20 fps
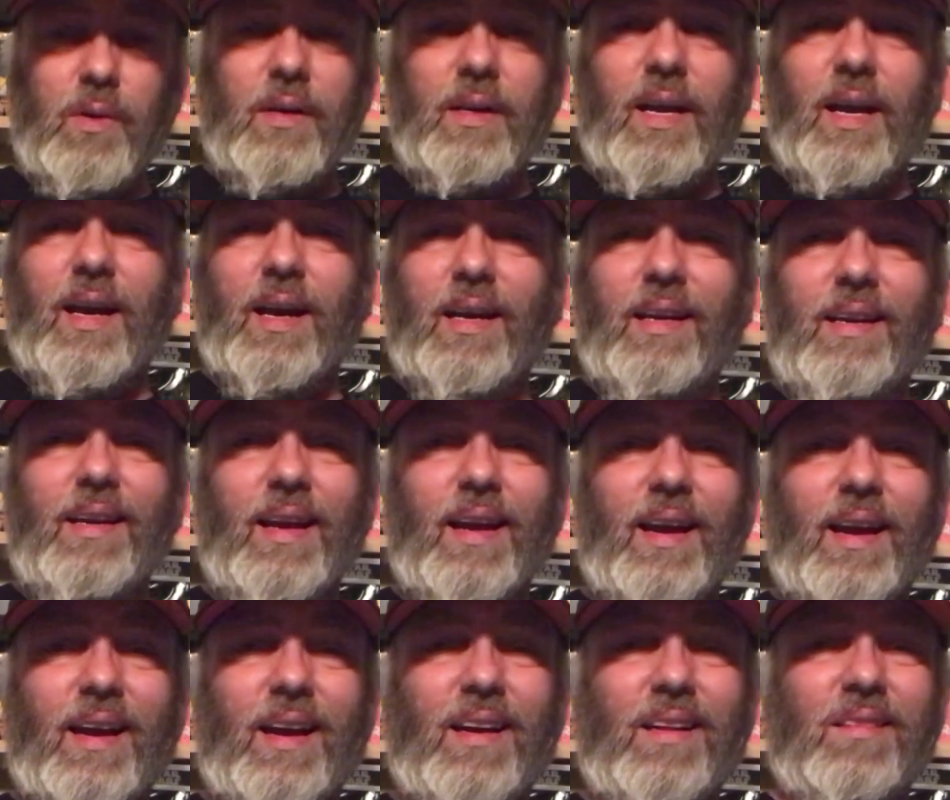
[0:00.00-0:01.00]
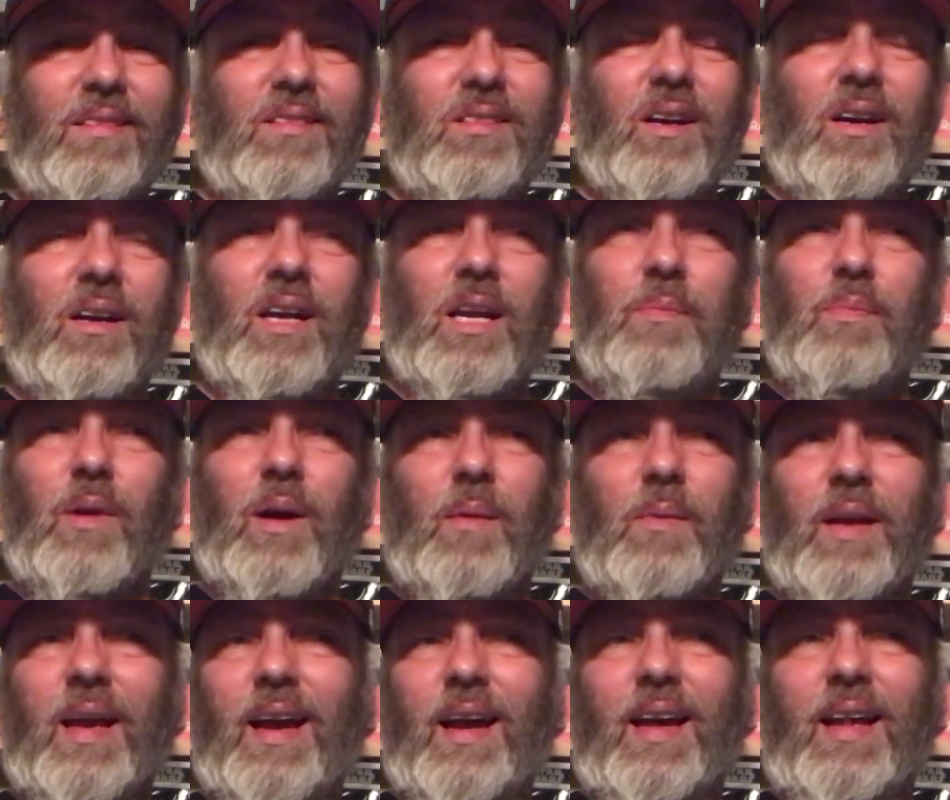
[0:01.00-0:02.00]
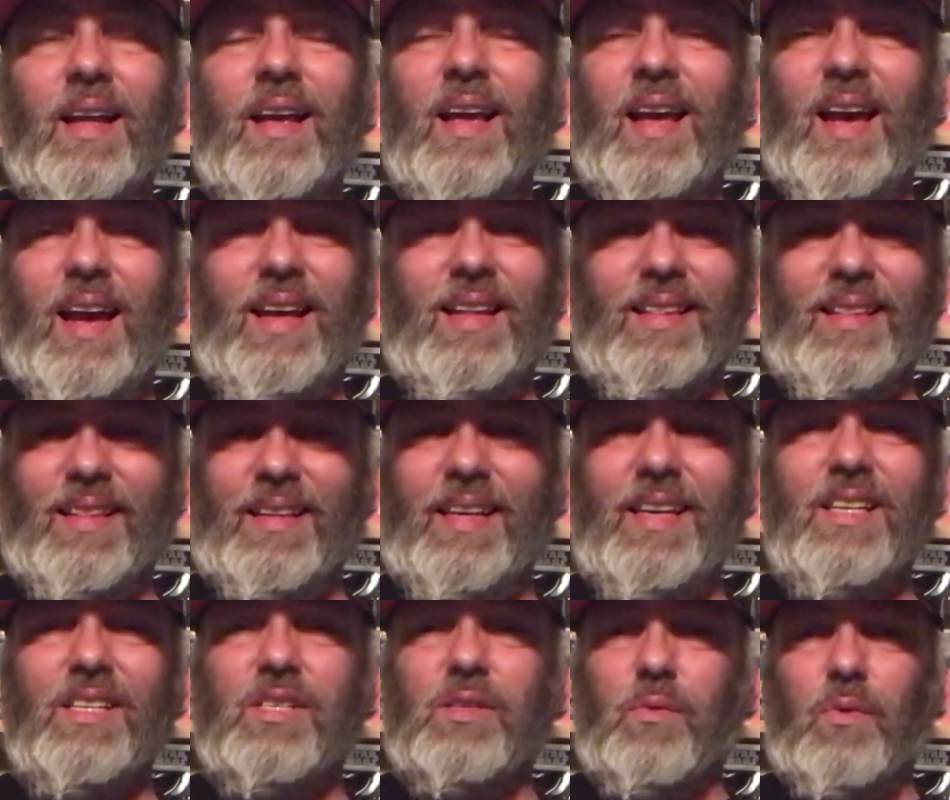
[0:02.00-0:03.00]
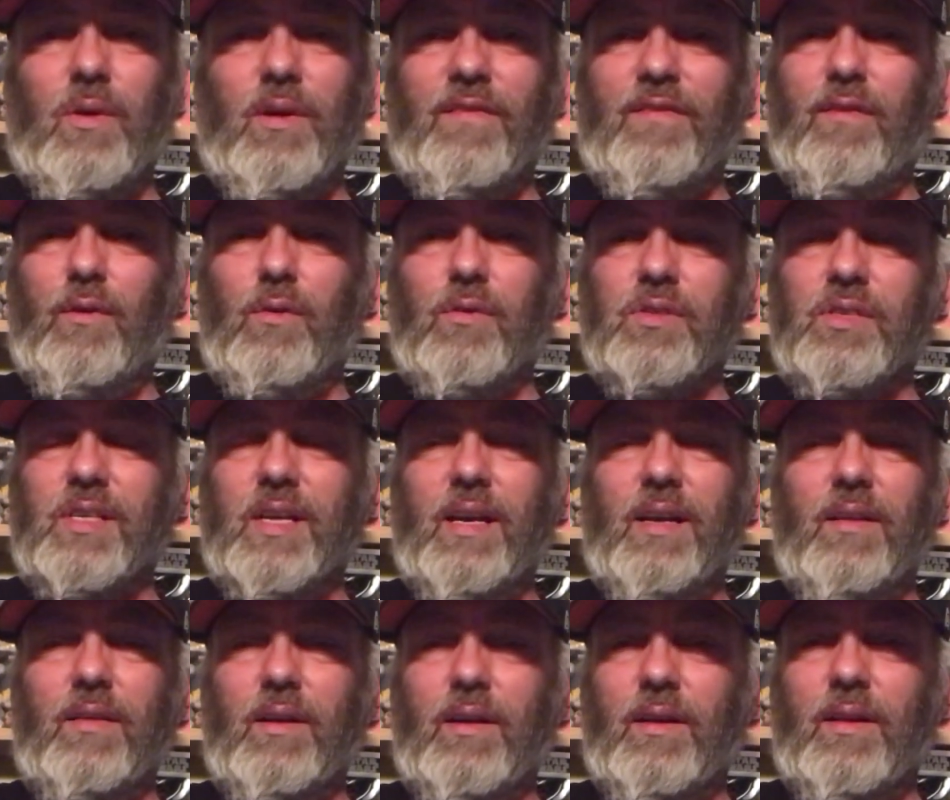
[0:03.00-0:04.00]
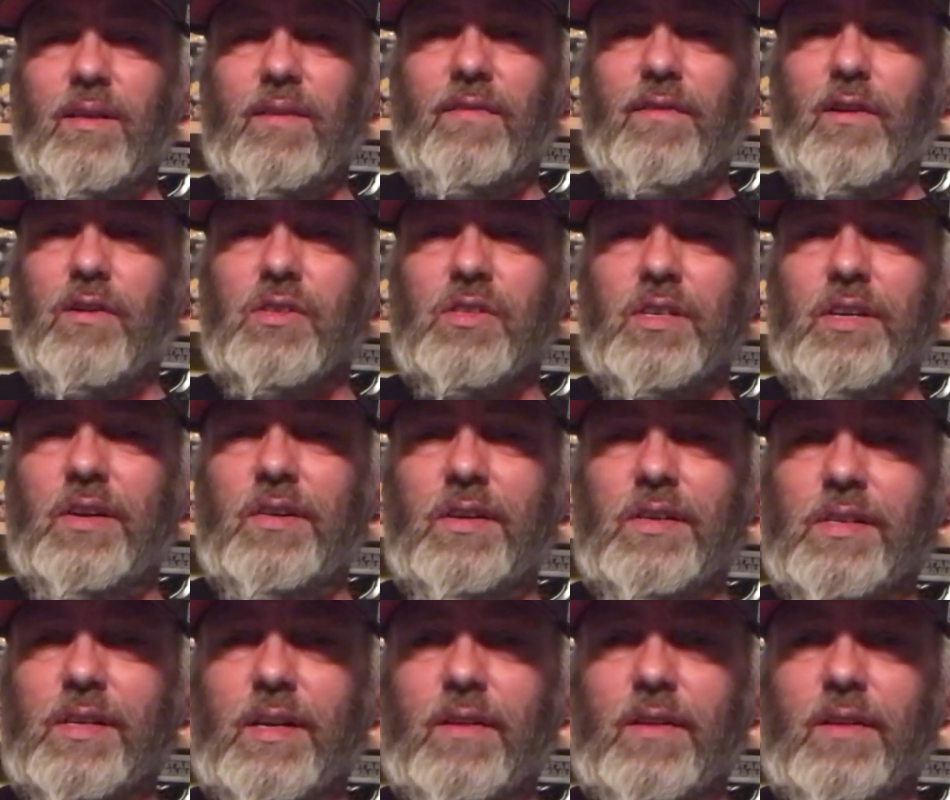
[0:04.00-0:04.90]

one guy, he probably had at least one full set of the first series